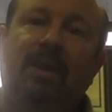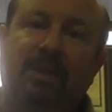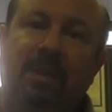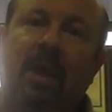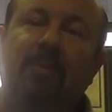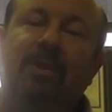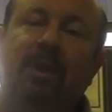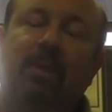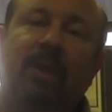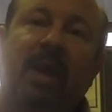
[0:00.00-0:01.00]
That's an
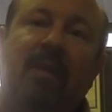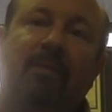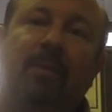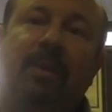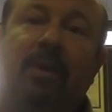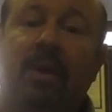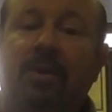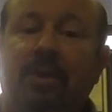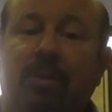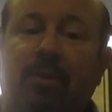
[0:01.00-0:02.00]
option that we have with our
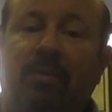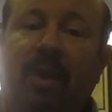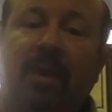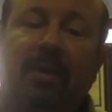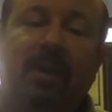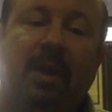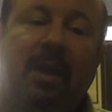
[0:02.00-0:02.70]
energy provider.